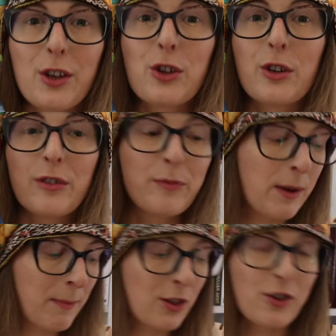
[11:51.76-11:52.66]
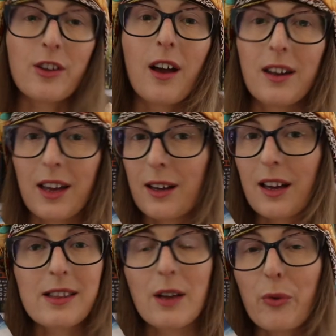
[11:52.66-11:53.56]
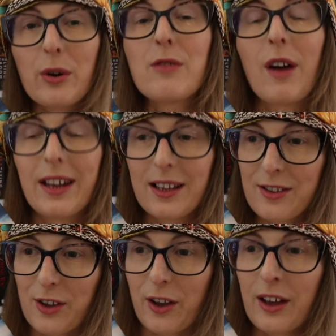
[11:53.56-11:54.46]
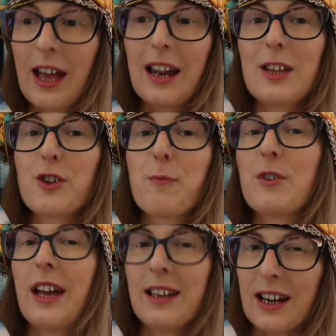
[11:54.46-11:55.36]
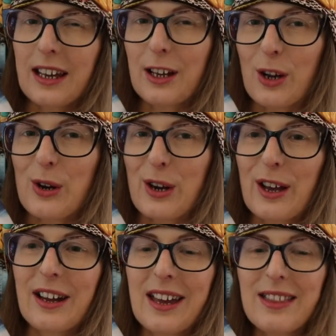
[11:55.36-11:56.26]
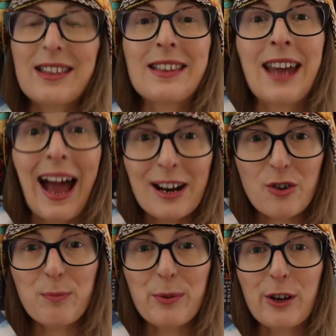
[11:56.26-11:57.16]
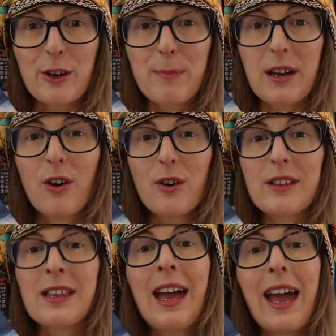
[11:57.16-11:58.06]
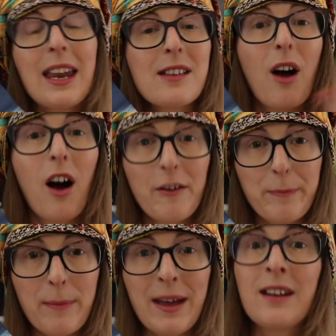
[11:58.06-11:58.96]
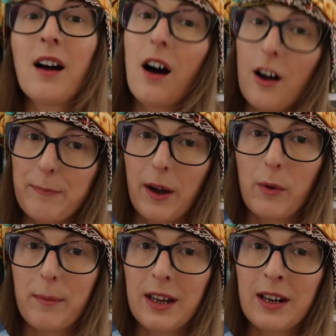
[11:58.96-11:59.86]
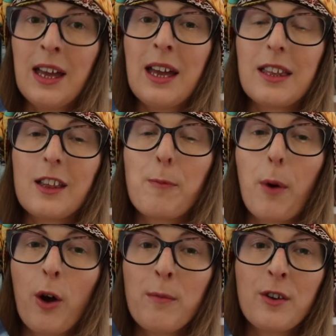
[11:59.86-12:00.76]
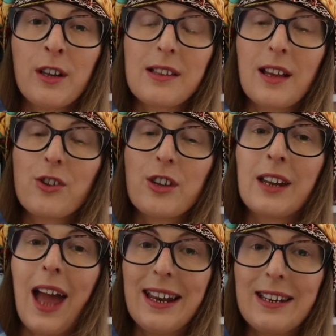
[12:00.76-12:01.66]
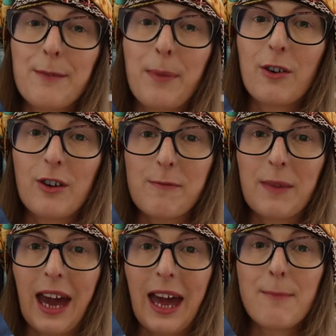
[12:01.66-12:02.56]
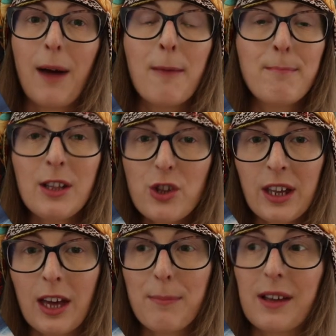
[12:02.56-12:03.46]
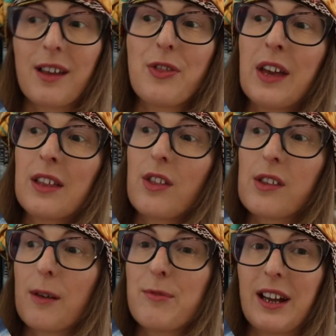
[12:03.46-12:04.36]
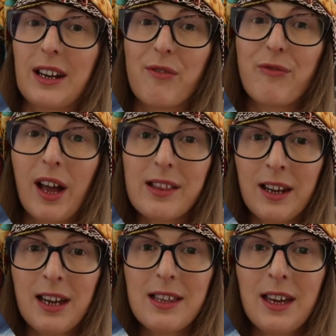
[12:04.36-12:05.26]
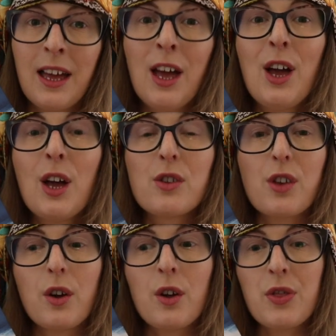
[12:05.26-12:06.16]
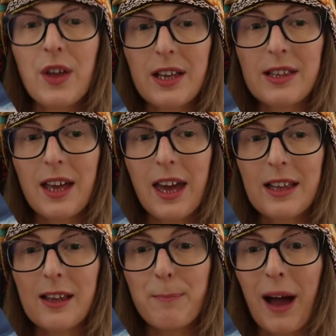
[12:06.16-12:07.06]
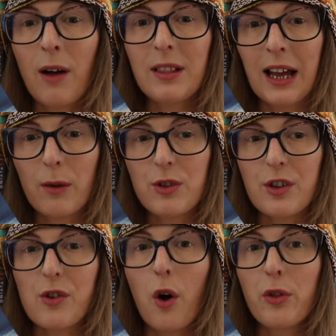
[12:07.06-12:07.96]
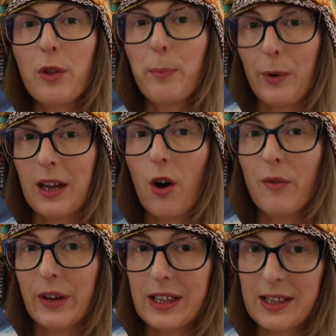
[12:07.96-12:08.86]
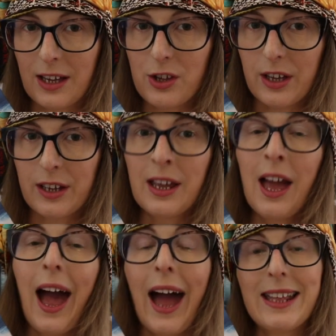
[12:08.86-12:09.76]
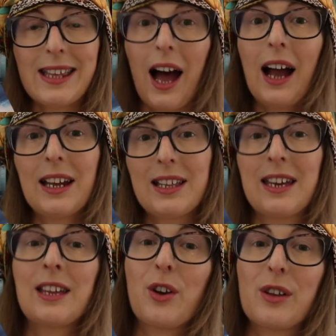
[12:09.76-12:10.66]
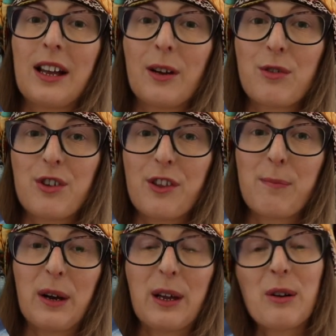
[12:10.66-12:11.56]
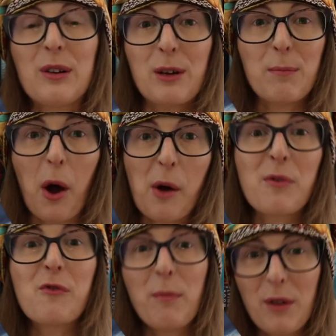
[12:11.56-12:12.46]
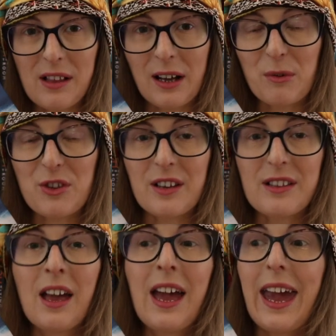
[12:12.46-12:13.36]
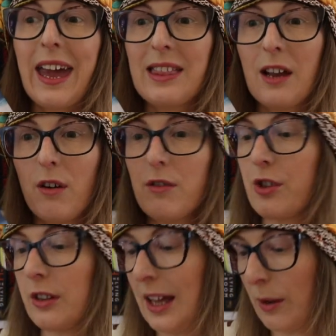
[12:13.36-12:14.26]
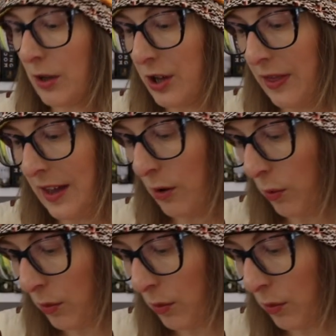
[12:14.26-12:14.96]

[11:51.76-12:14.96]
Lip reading: that should have been mentioned earlier because I've already read it. So let's just pretend I included it earlier. This is an add-on book because it is half by men and half by women. This is Poems on Extinction, edited Chris McCabe. I'm mentioning it because I think the subject is fascinating. So this is about languages on the brink of extinction, and it's highlighting those languages by including poems from those languages in their original language and then